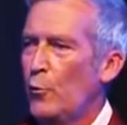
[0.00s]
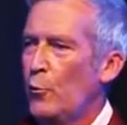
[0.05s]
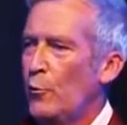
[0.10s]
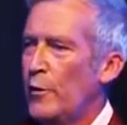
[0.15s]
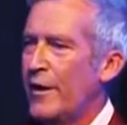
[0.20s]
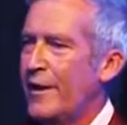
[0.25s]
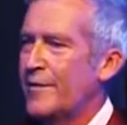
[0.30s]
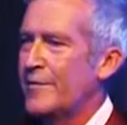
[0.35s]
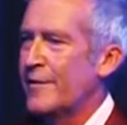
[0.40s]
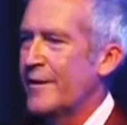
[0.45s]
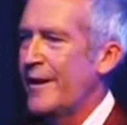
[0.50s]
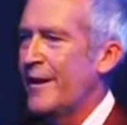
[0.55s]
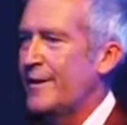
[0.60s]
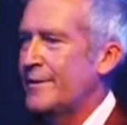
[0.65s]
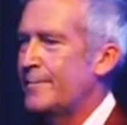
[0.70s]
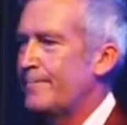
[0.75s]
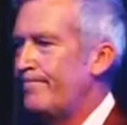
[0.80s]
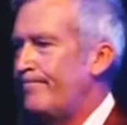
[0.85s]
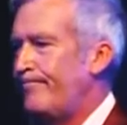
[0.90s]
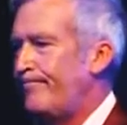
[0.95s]
Who needs
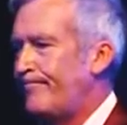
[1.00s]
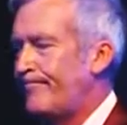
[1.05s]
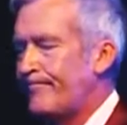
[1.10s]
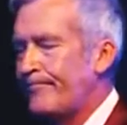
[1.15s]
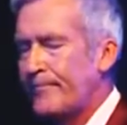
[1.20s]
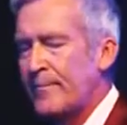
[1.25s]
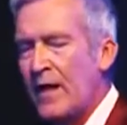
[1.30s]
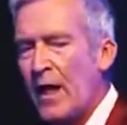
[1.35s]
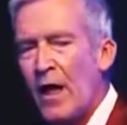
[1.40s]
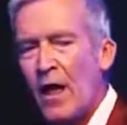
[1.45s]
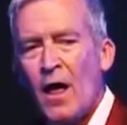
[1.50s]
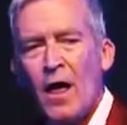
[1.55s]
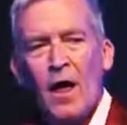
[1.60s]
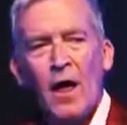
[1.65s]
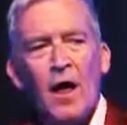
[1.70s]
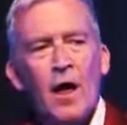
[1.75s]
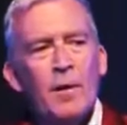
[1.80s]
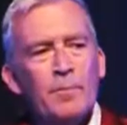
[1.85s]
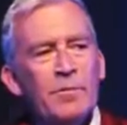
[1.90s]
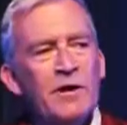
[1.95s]
that?
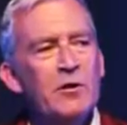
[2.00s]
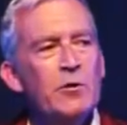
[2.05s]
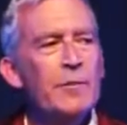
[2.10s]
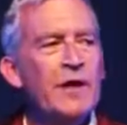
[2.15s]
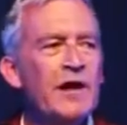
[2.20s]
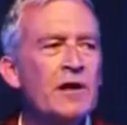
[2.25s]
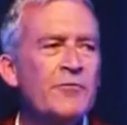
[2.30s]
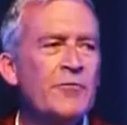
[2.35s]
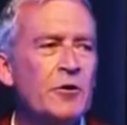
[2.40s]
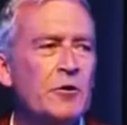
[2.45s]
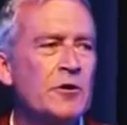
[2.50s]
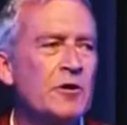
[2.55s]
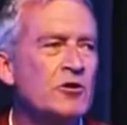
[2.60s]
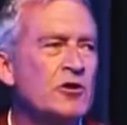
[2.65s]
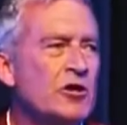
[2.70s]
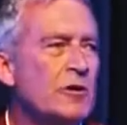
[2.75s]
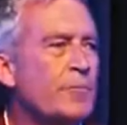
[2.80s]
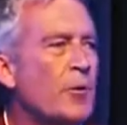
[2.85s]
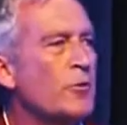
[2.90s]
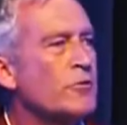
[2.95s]
But no matter if you're in a
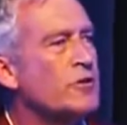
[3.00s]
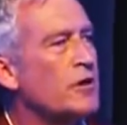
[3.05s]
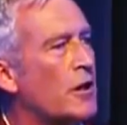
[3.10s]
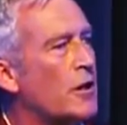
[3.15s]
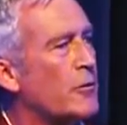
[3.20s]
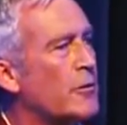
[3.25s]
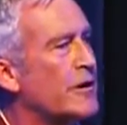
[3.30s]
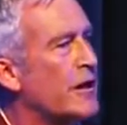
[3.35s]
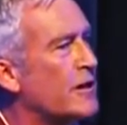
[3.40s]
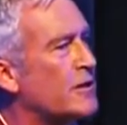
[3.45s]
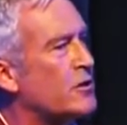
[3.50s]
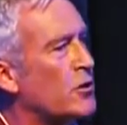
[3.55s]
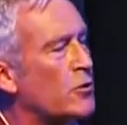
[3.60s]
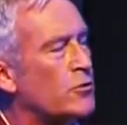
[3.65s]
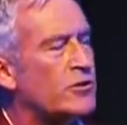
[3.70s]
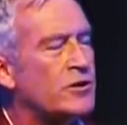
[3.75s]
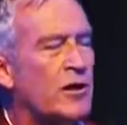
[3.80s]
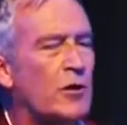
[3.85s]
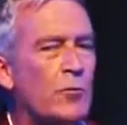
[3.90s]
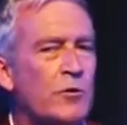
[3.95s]
cheap hotel or a nice
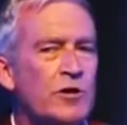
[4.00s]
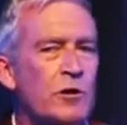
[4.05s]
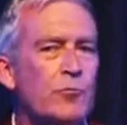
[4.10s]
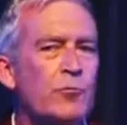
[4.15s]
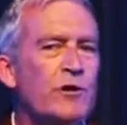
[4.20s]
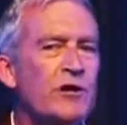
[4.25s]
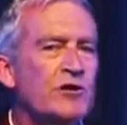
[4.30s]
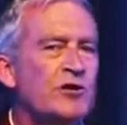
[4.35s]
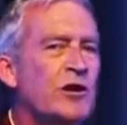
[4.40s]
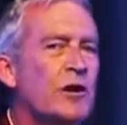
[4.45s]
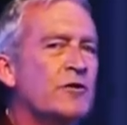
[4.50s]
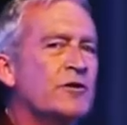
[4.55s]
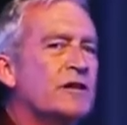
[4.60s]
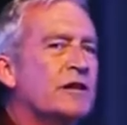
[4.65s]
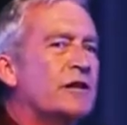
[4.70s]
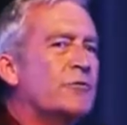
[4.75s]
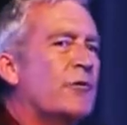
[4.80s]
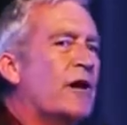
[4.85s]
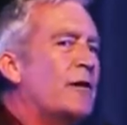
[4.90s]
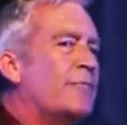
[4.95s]
hotel, when you reach out
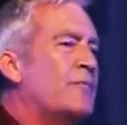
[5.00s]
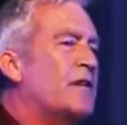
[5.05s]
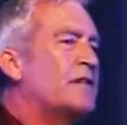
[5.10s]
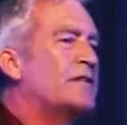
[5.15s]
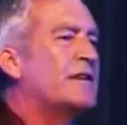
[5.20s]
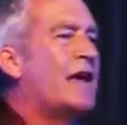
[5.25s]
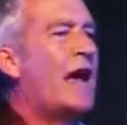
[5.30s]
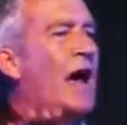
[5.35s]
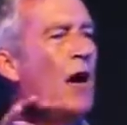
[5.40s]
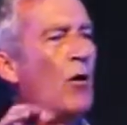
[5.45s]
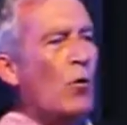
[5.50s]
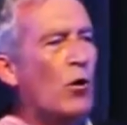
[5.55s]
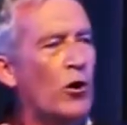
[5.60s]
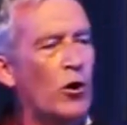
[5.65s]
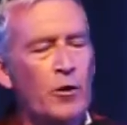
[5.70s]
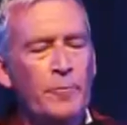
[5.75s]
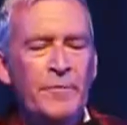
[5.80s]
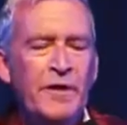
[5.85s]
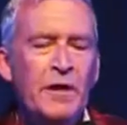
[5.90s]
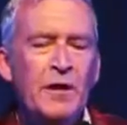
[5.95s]
to grab the
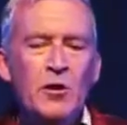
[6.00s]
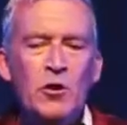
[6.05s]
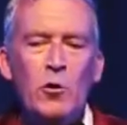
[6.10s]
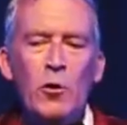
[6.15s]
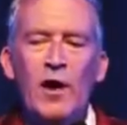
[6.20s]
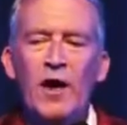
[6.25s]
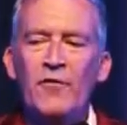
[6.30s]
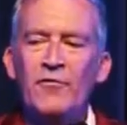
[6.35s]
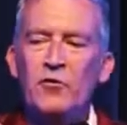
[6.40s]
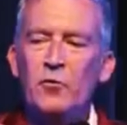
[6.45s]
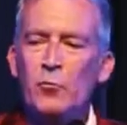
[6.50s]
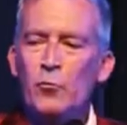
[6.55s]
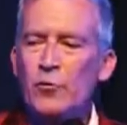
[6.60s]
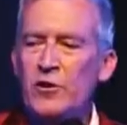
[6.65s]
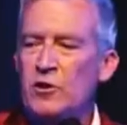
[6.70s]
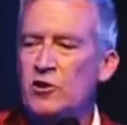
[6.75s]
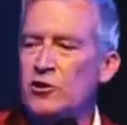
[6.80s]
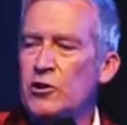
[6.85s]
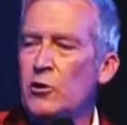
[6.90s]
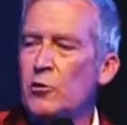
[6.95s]
towel, you have to
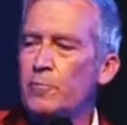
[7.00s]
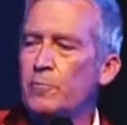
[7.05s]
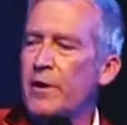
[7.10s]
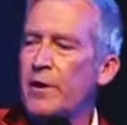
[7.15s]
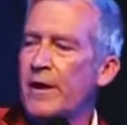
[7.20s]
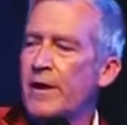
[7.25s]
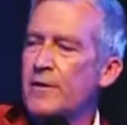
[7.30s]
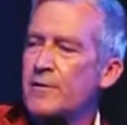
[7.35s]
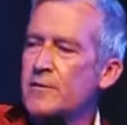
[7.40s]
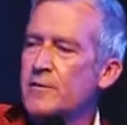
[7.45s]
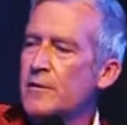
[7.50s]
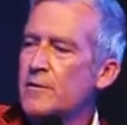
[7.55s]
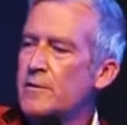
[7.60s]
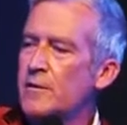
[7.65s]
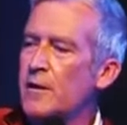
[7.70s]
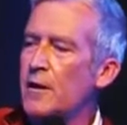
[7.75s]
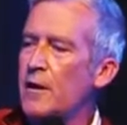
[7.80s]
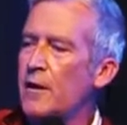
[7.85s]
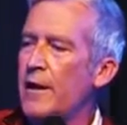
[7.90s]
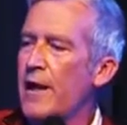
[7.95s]
reach out past this
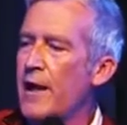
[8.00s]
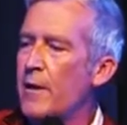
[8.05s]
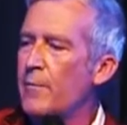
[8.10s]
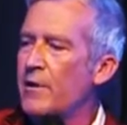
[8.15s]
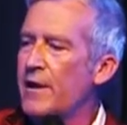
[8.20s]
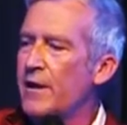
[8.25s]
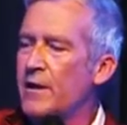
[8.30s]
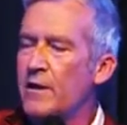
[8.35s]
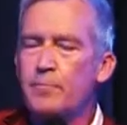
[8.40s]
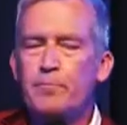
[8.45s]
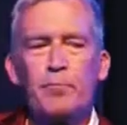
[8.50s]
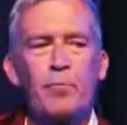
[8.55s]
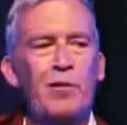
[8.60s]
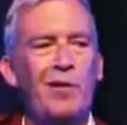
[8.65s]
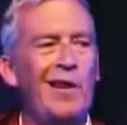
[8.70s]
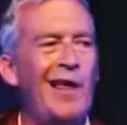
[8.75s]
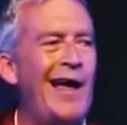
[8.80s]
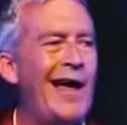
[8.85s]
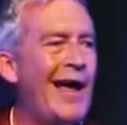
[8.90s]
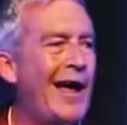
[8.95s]
little laminated
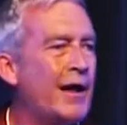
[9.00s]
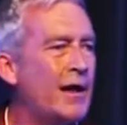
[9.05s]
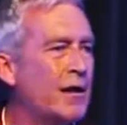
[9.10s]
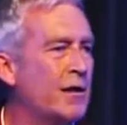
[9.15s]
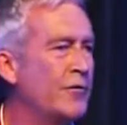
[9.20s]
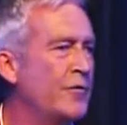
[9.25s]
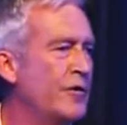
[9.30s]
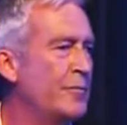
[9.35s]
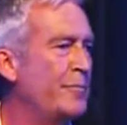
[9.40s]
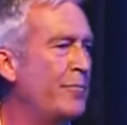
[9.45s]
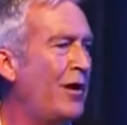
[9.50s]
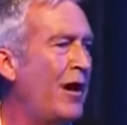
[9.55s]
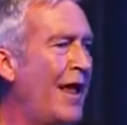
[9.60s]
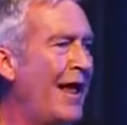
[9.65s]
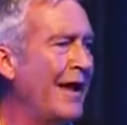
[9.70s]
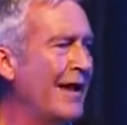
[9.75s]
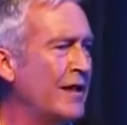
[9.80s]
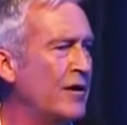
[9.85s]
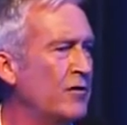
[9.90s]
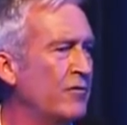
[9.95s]
plaque, the
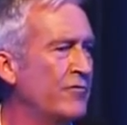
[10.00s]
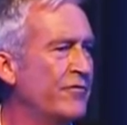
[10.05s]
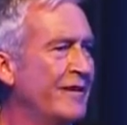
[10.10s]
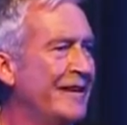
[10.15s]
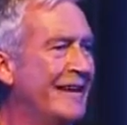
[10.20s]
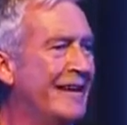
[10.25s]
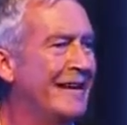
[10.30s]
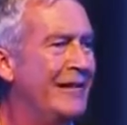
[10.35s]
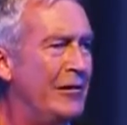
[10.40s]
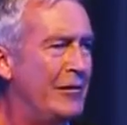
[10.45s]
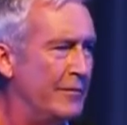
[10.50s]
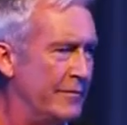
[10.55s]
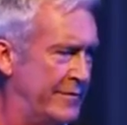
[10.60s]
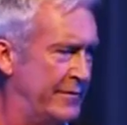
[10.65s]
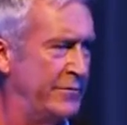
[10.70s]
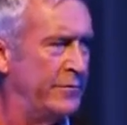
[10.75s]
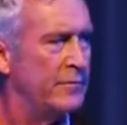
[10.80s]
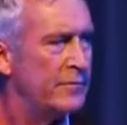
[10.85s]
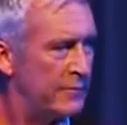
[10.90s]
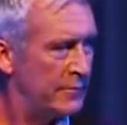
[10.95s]
plaque of
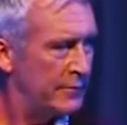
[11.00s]
guilt,